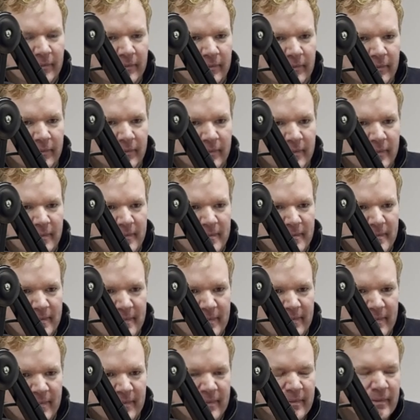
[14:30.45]

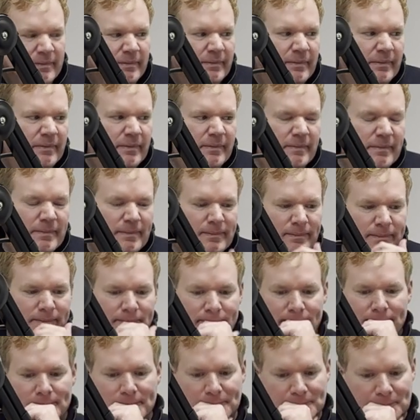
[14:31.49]

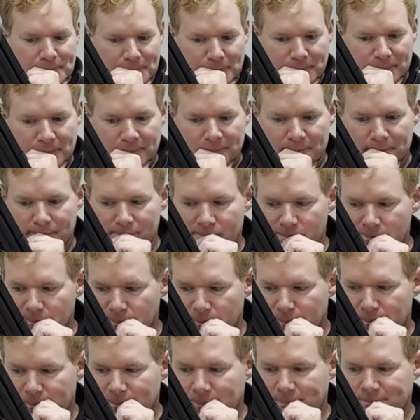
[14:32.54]

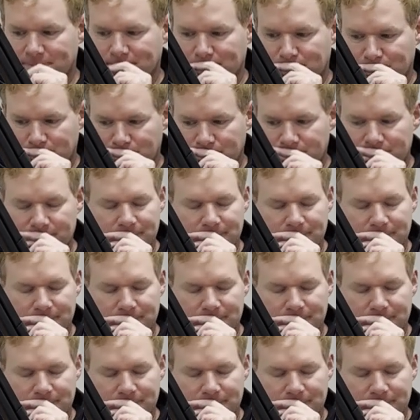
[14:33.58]
(not speaking)